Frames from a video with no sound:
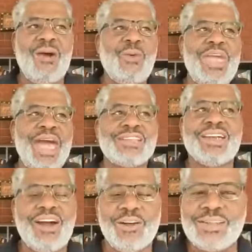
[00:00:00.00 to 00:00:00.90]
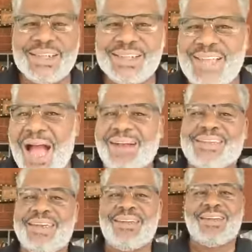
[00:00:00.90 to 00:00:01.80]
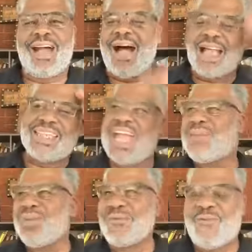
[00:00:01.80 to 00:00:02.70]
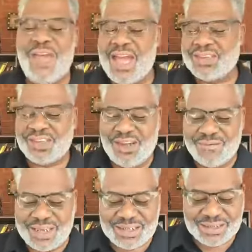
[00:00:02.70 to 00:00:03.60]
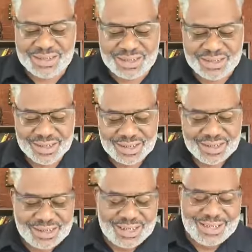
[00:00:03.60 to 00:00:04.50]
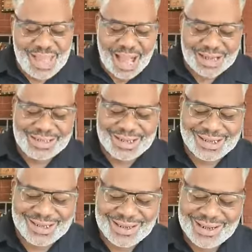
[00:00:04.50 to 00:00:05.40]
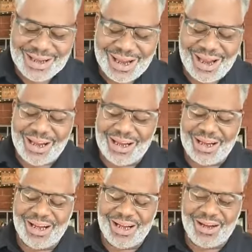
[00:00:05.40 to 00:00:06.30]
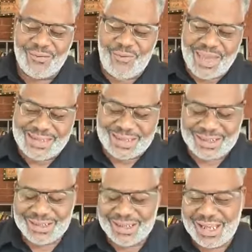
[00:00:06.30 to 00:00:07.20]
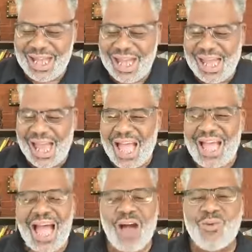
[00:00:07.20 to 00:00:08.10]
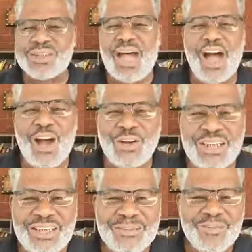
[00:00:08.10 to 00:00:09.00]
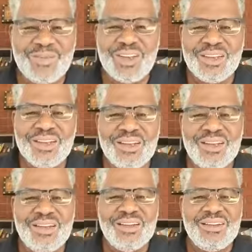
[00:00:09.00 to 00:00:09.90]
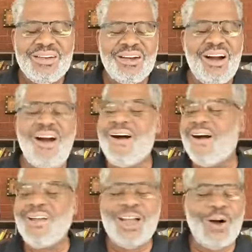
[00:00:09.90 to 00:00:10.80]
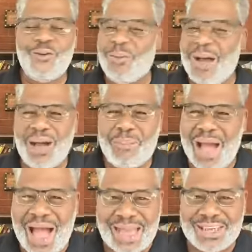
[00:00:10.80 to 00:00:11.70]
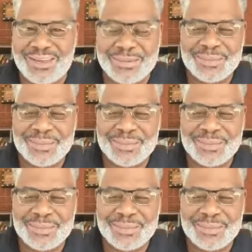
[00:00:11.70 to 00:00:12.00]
We had to go to the doctor, and God gave me a vision of this doctor visit. I was hurting all over my body.